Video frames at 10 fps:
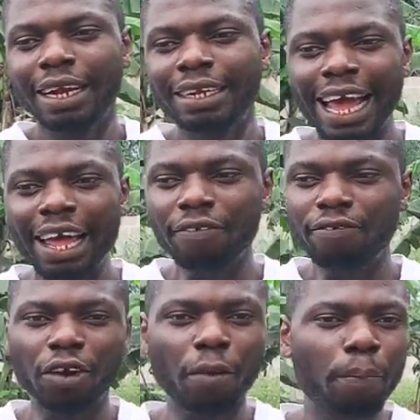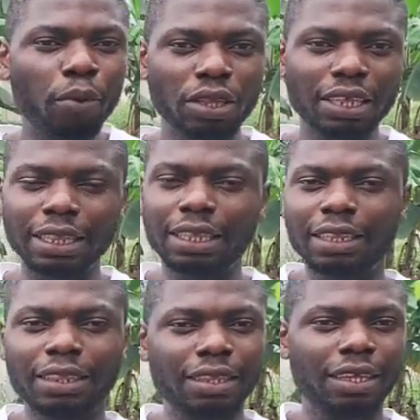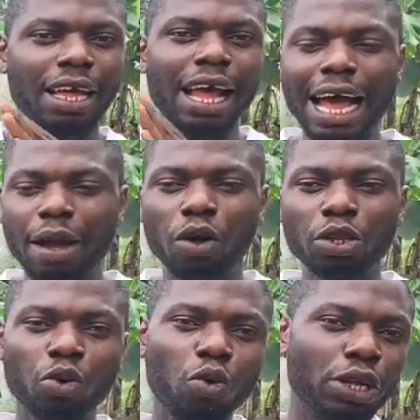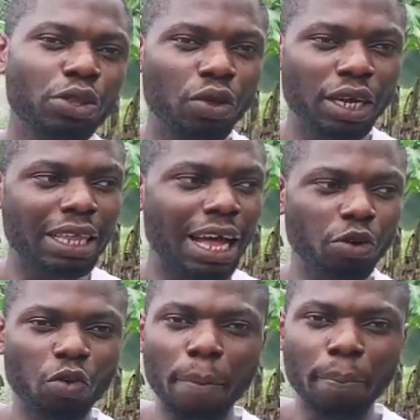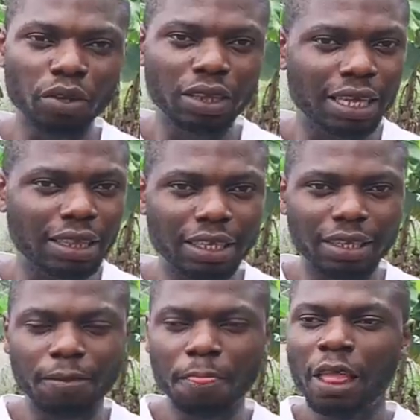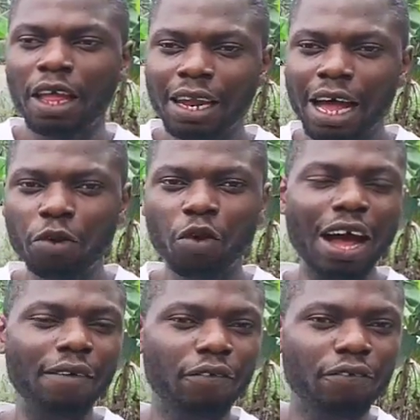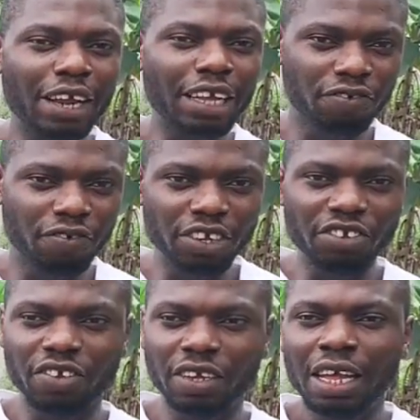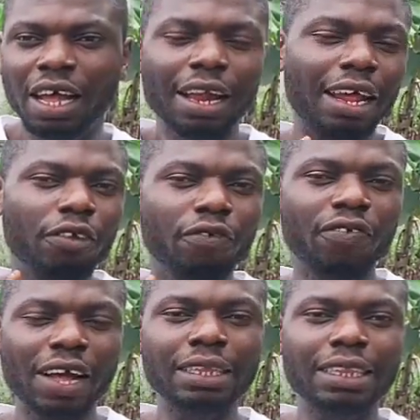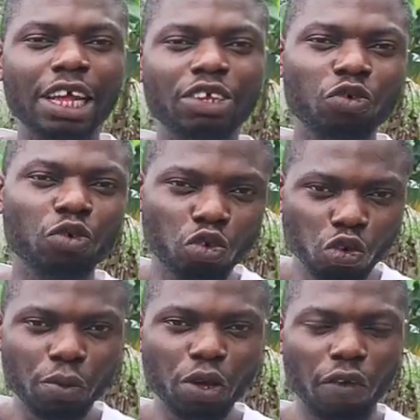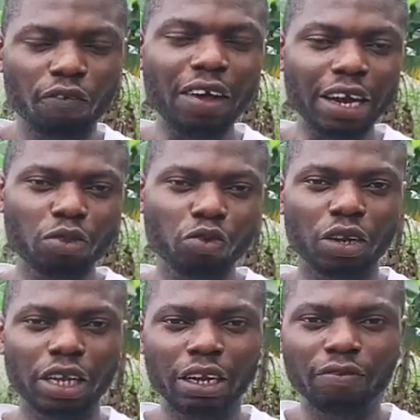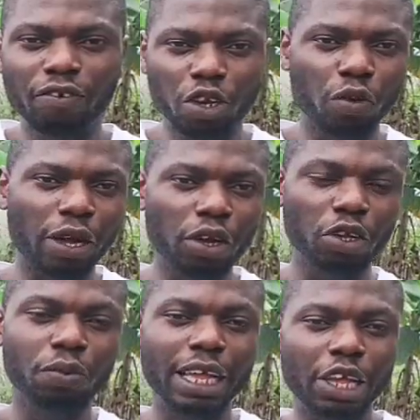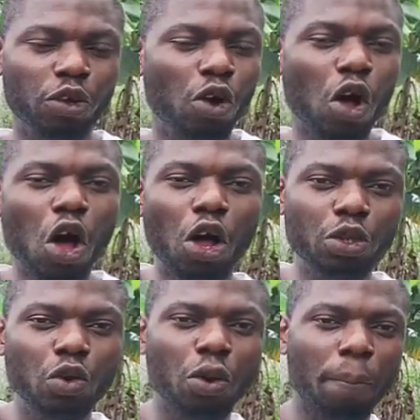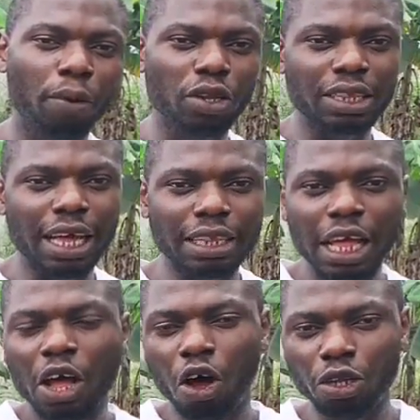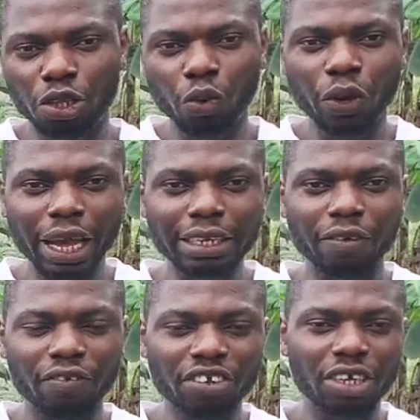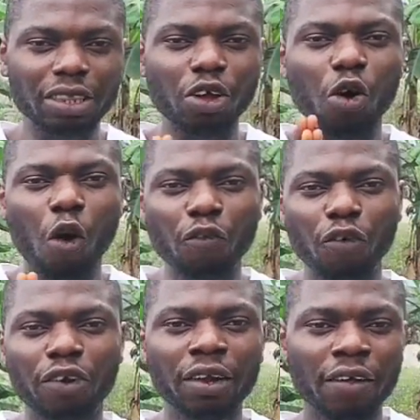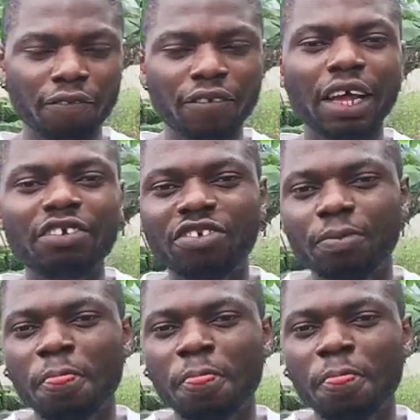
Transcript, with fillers: Then for the processes, I want to go into it, how do I process it? Now you have the fresh fish. Now the first stage you will do, because very soon in this video we are going to take you all through the process until you get the fishes oven fresh.